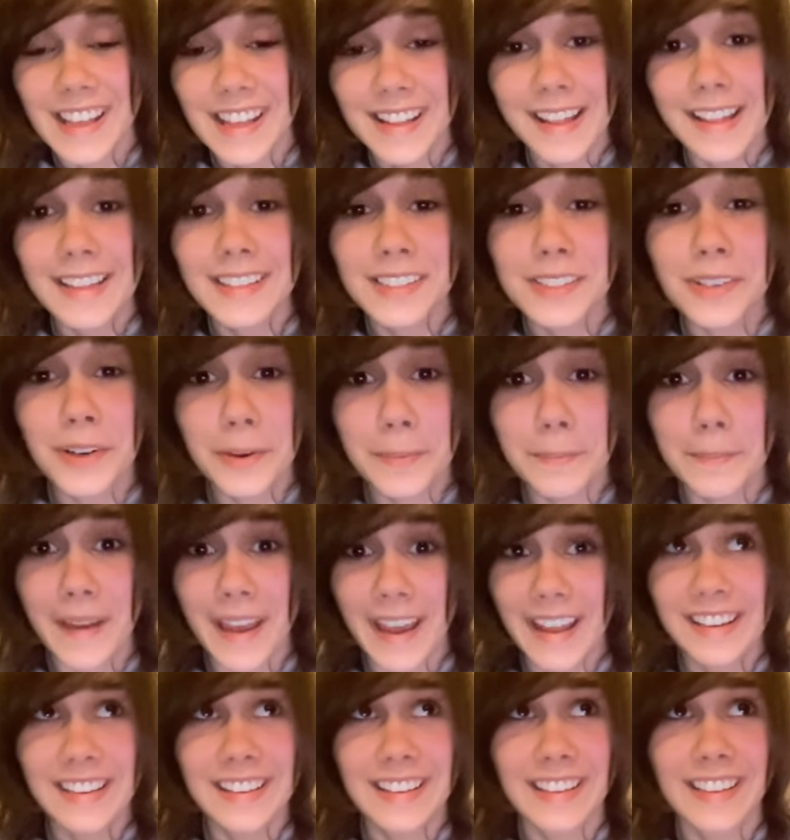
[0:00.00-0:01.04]
That's not a
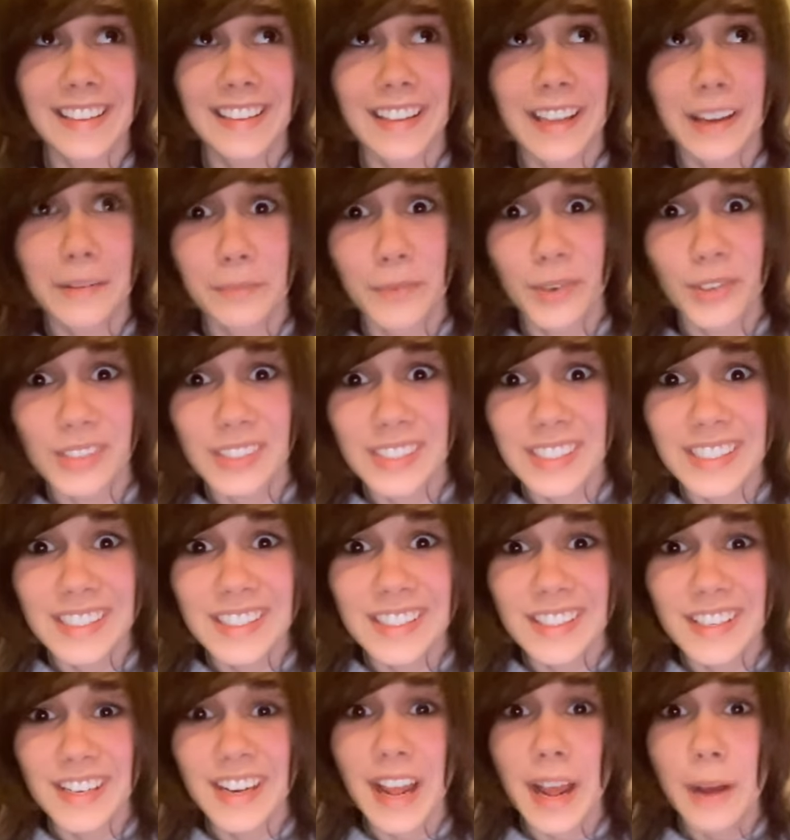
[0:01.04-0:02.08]
bad thing. That Monster
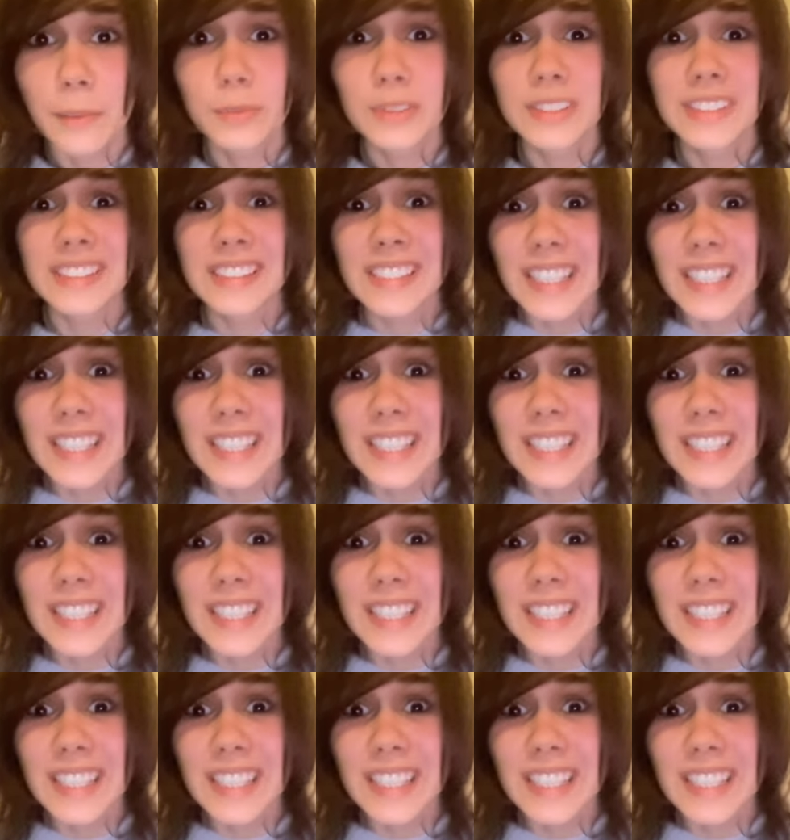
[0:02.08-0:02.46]
Energy Ham was